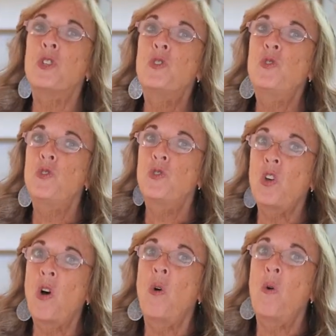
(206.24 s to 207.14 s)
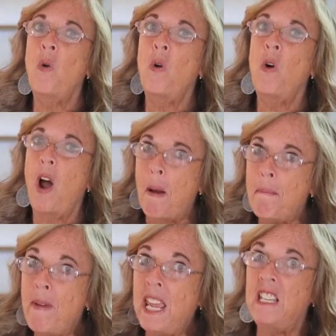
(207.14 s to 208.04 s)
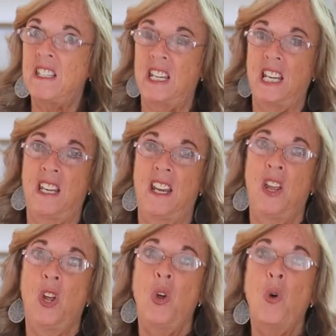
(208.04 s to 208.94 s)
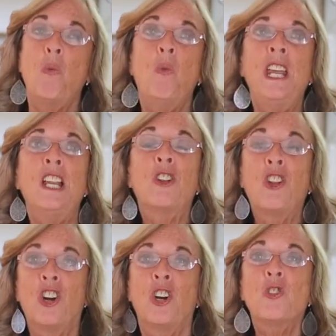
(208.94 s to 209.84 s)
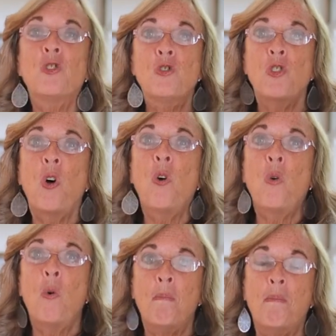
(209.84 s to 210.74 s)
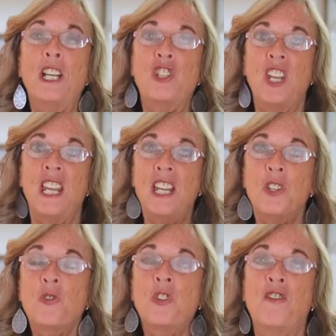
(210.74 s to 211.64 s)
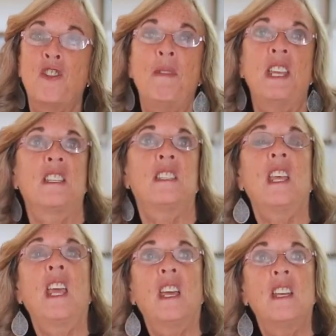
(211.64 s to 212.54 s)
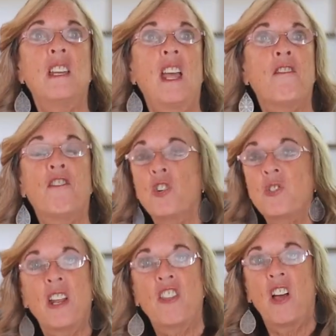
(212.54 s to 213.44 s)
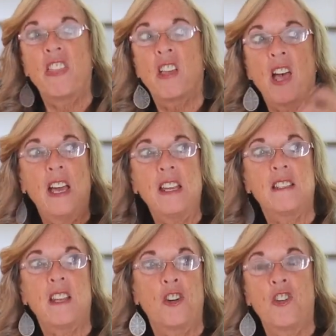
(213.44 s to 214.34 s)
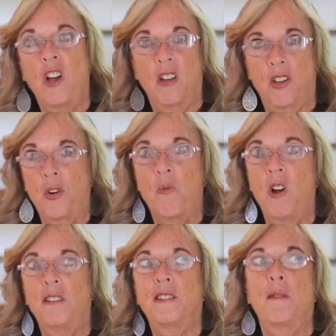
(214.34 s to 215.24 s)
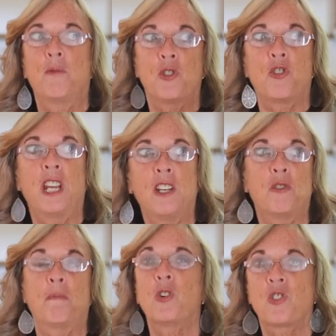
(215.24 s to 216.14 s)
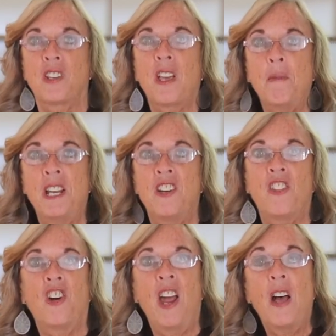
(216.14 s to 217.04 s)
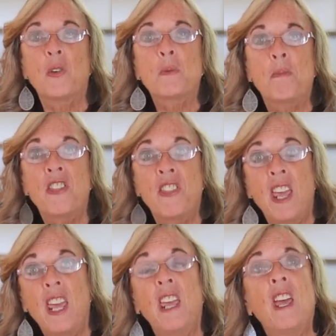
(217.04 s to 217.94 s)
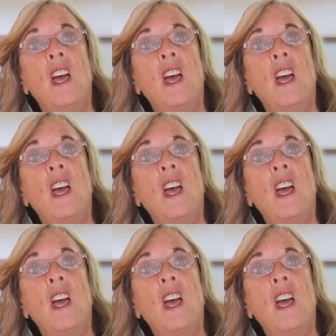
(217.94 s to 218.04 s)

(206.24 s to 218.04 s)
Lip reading: so amazing. We learned so much history from this. And at first I thought the guys are not going to want some strange person coming into their house, but they